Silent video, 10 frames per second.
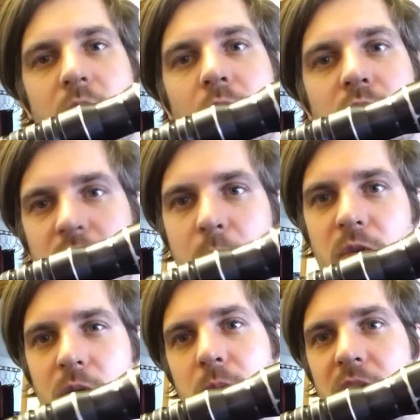Ultrasabers
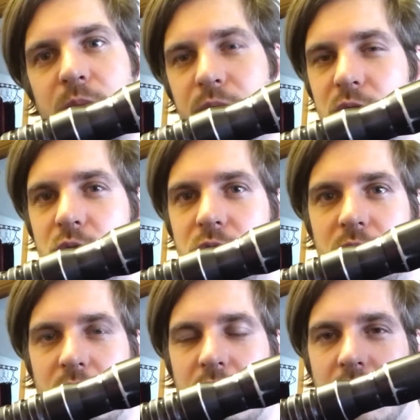is a
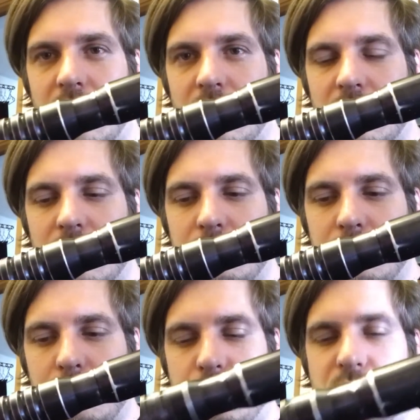mass-produced
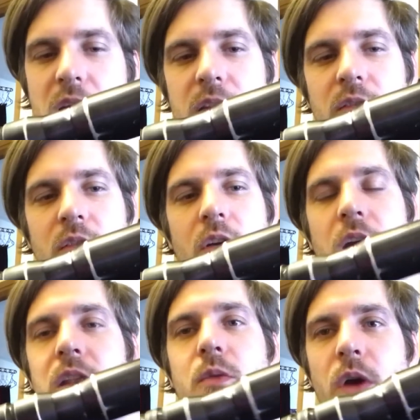brand
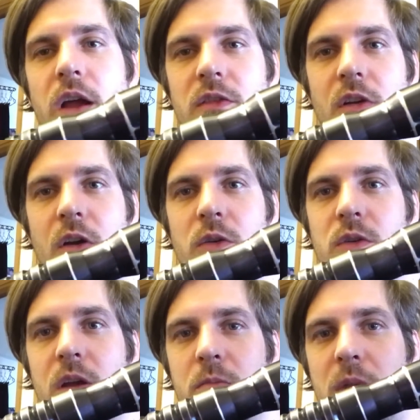anyway, so
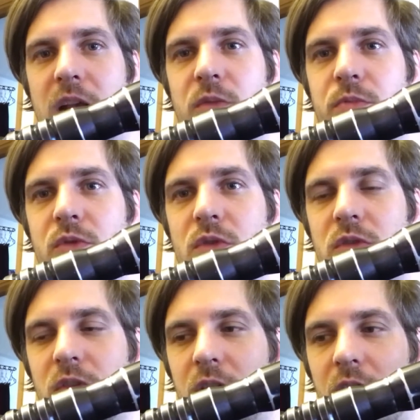you can mass
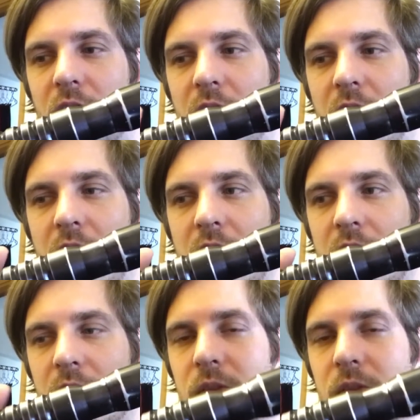produce a